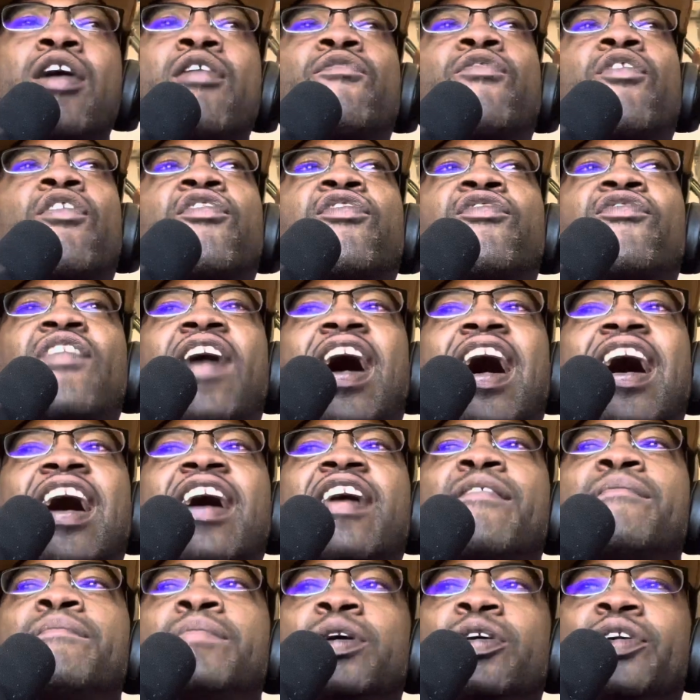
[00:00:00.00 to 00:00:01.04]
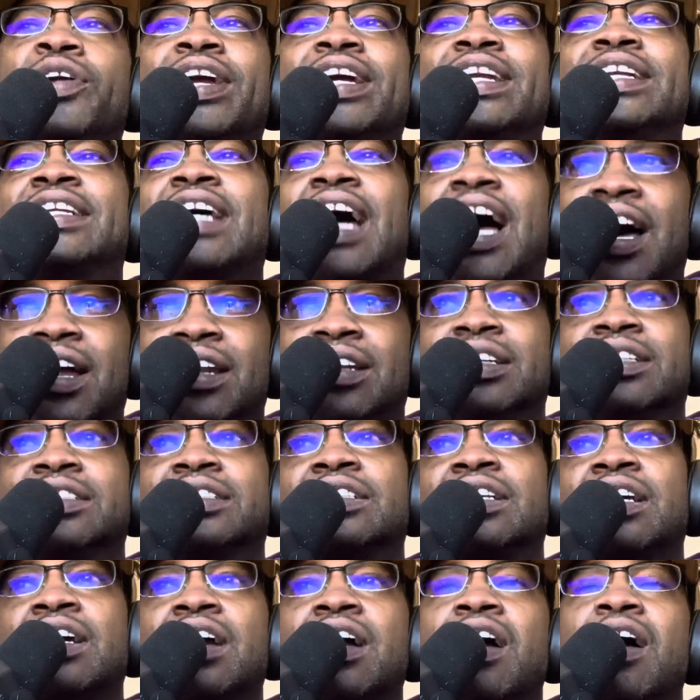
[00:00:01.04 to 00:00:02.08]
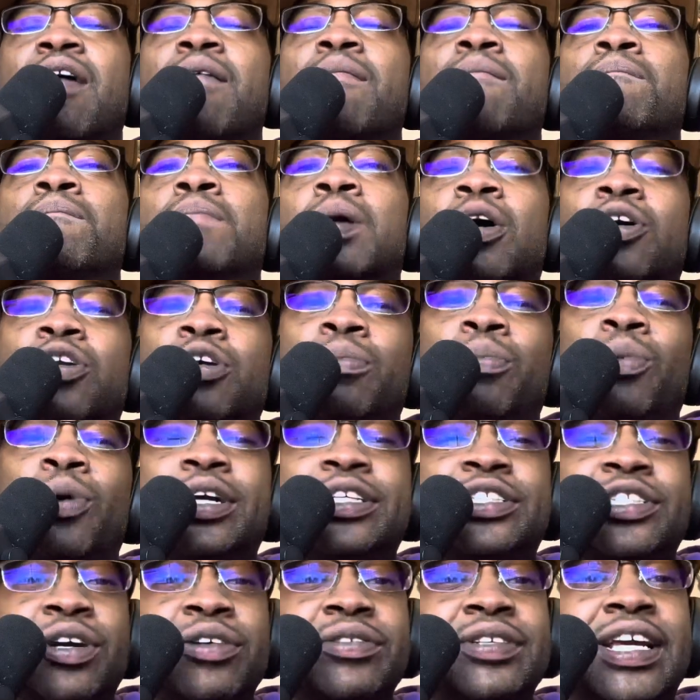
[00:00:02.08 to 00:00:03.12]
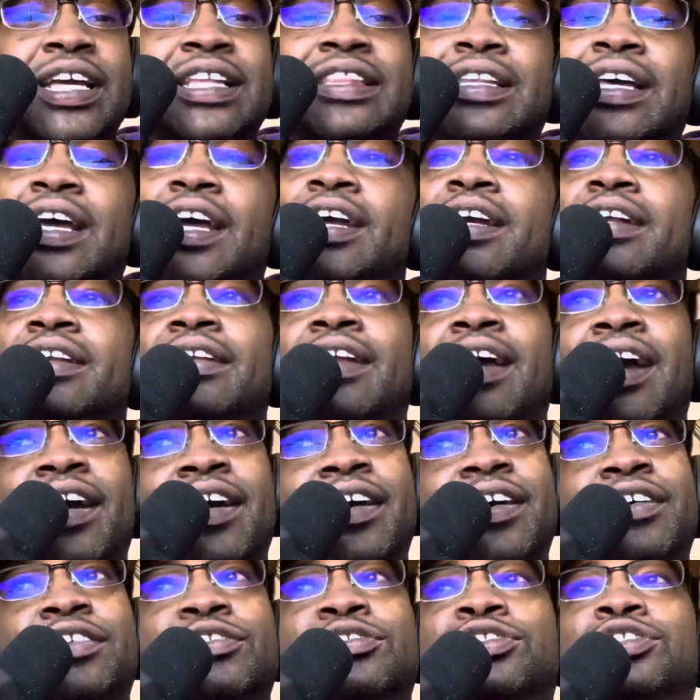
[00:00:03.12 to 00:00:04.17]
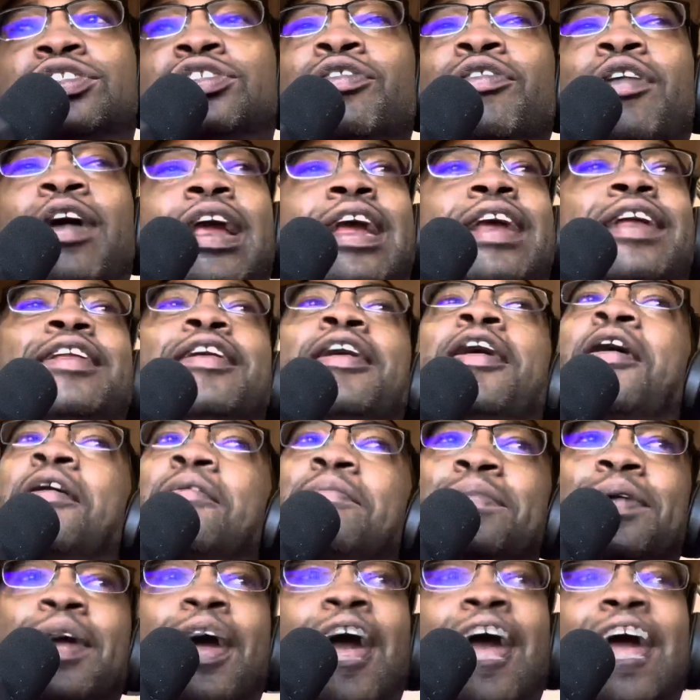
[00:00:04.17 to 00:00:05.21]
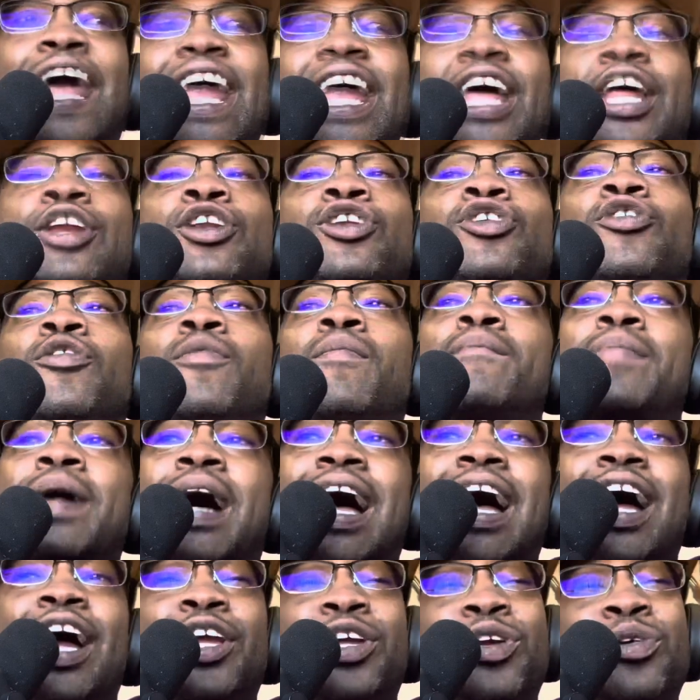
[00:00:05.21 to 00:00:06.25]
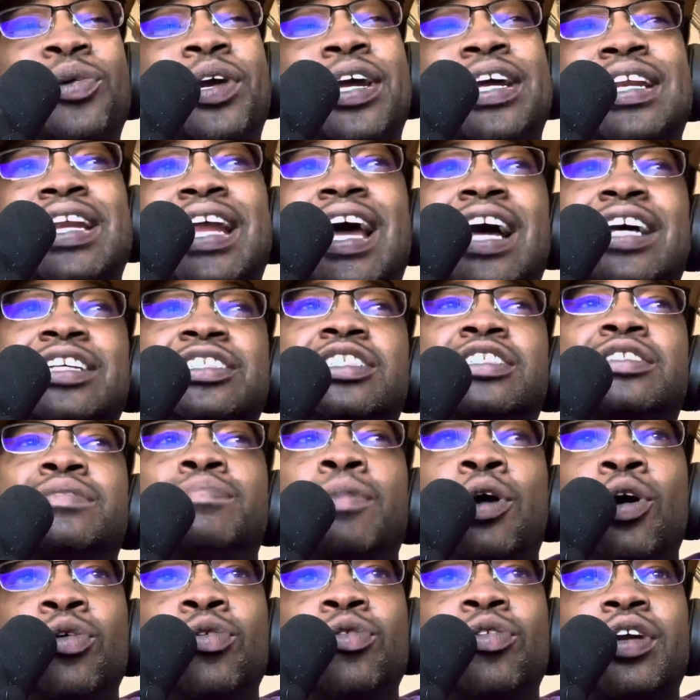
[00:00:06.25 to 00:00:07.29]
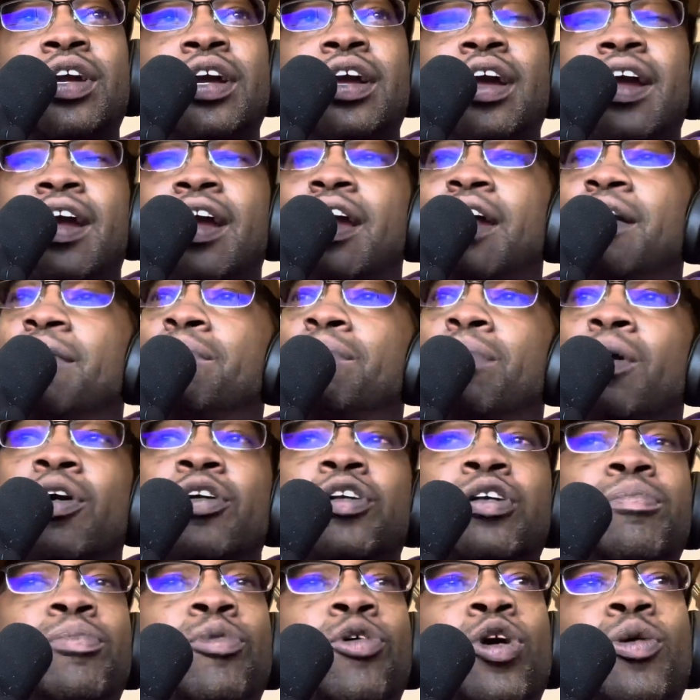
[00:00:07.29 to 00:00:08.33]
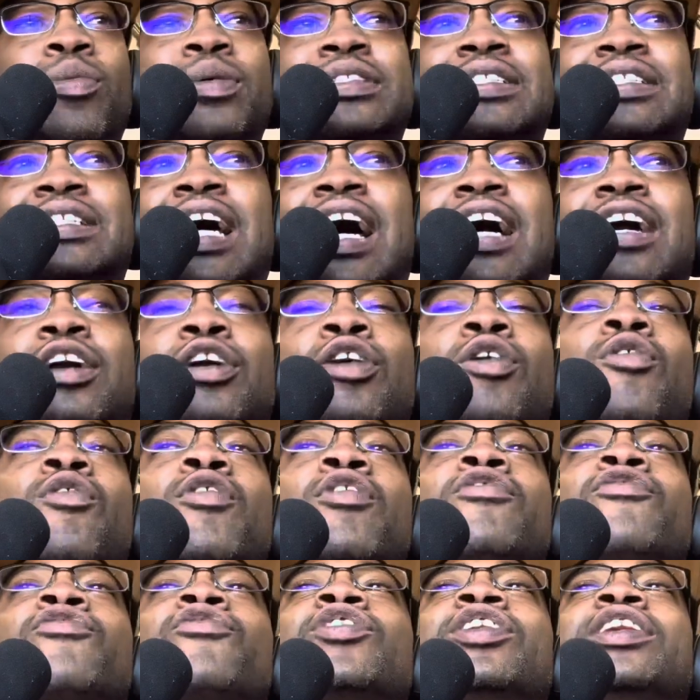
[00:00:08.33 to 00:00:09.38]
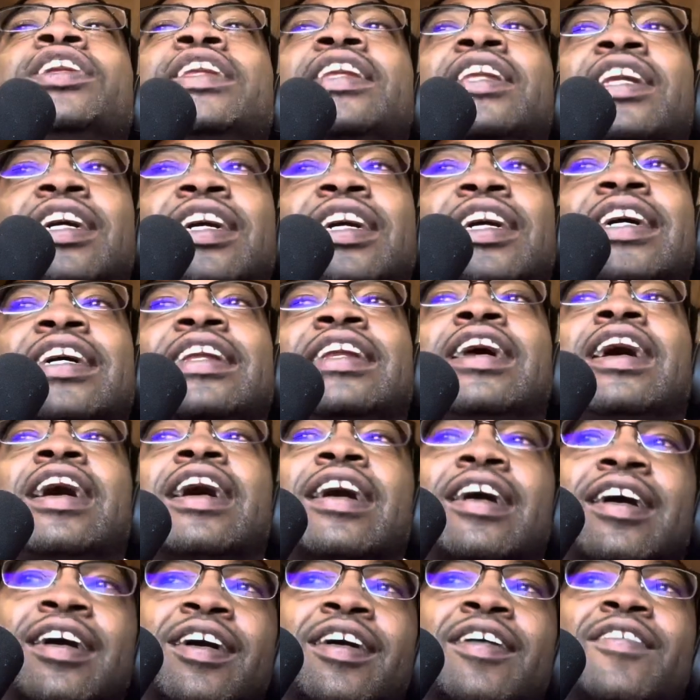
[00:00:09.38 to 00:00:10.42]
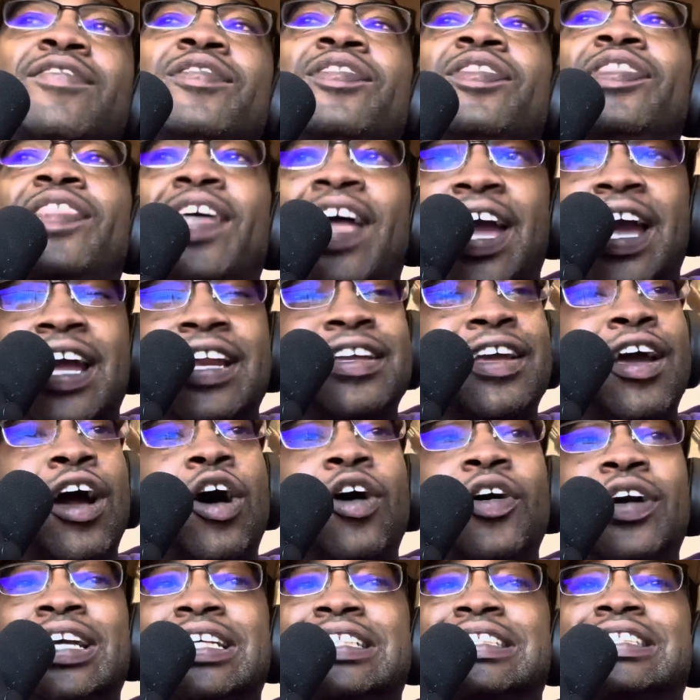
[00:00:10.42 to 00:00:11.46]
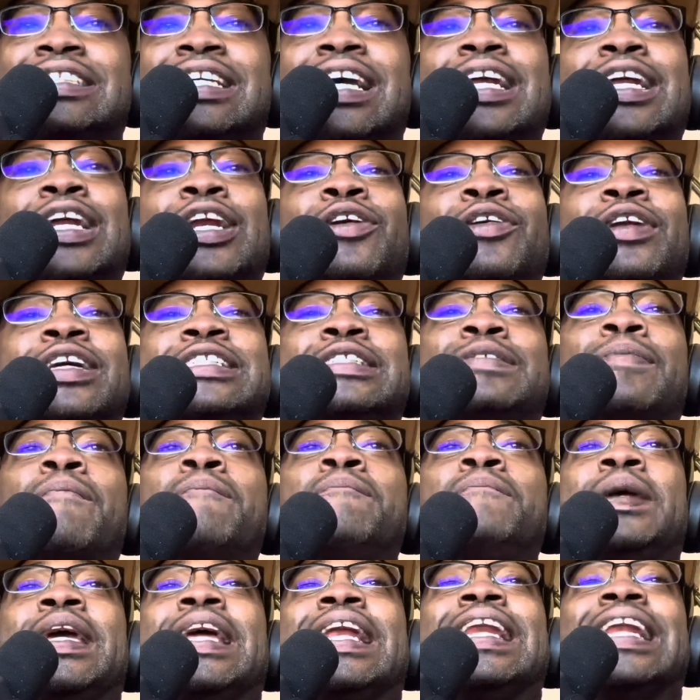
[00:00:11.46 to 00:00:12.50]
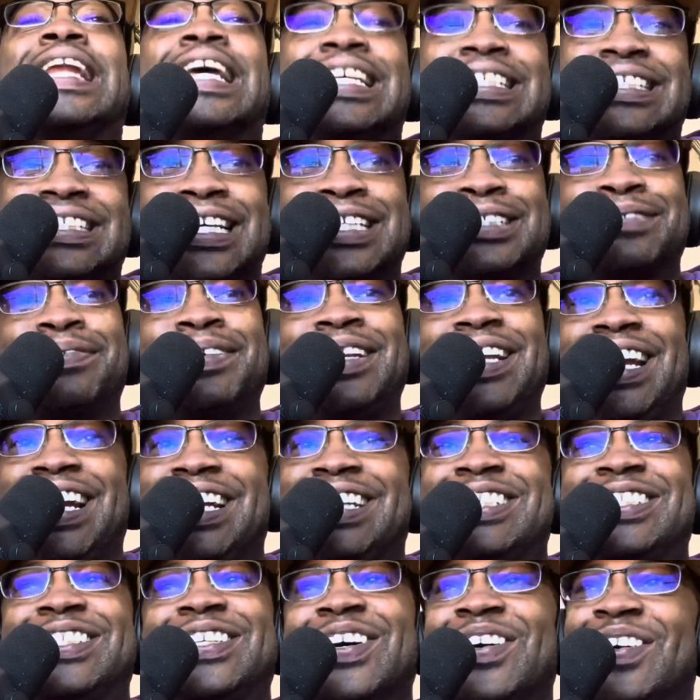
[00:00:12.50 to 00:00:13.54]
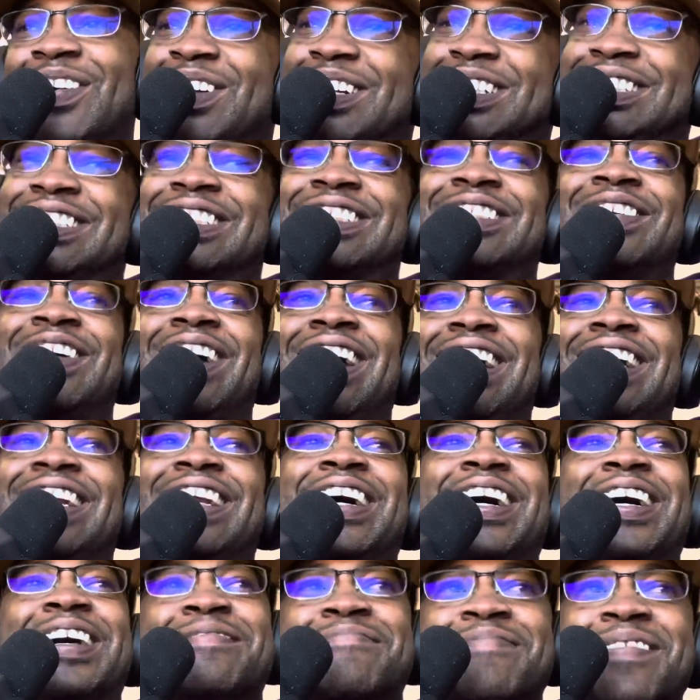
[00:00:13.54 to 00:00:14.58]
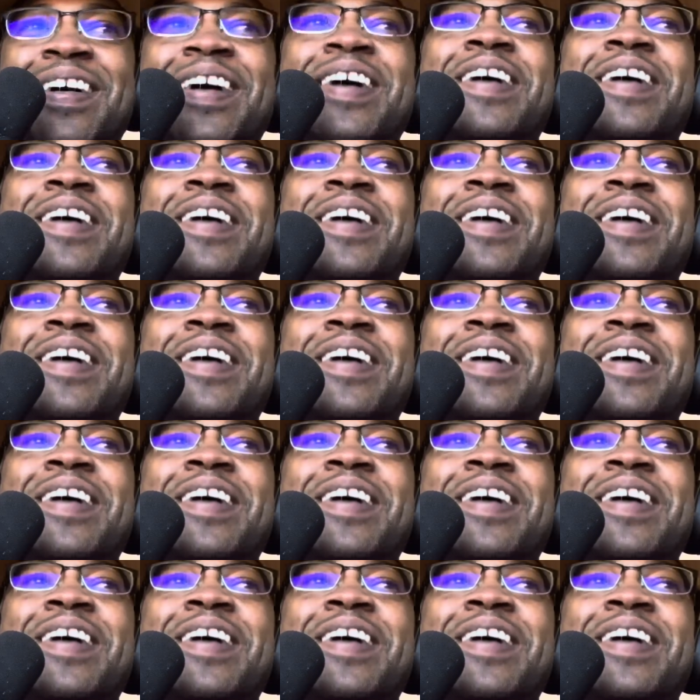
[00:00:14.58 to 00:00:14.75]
for $5 million. Burna Boy turned that thing down straight up, y'all. In Dubai, you cannot smoke, and Burna Boy was not going for none of that, y'all. He's standing on his business. That's what he's doing straight up.